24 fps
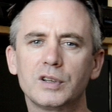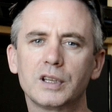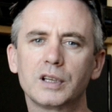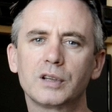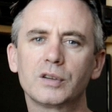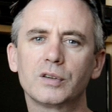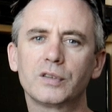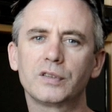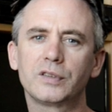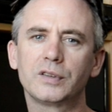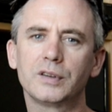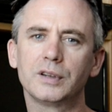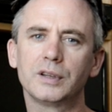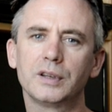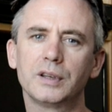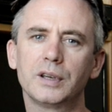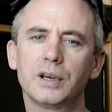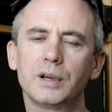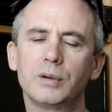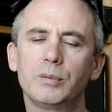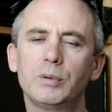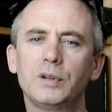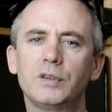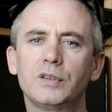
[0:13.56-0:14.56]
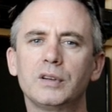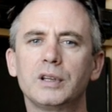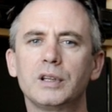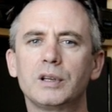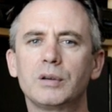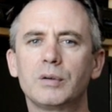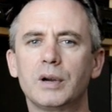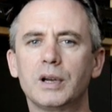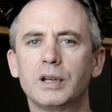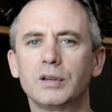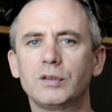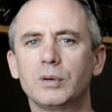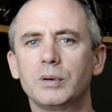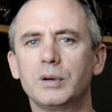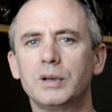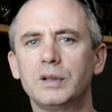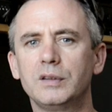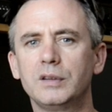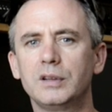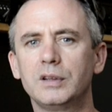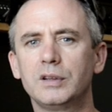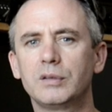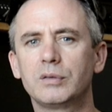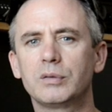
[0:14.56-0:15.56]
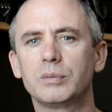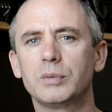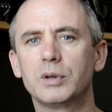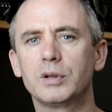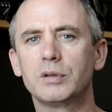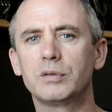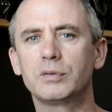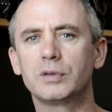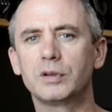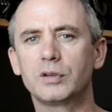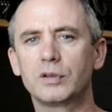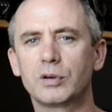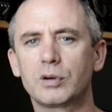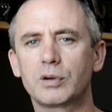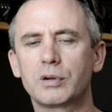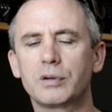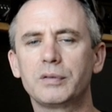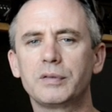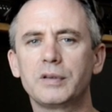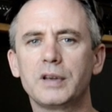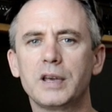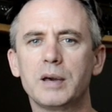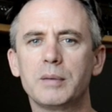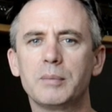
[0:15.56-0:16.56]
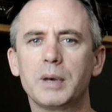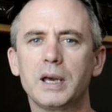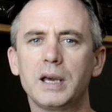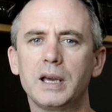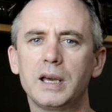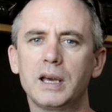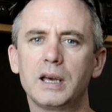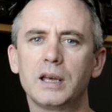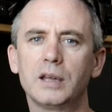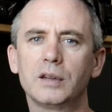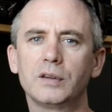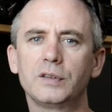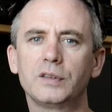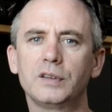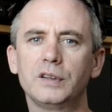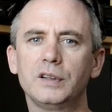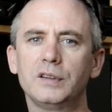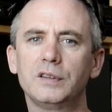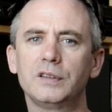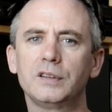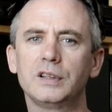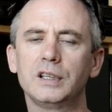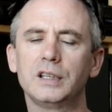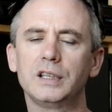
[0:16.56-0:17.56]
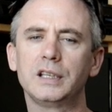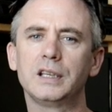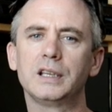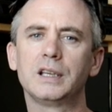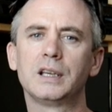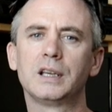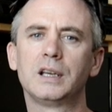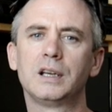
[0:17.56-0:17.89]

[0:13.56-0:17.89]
Nicholson. I recently graduated from the photography MA at LTC.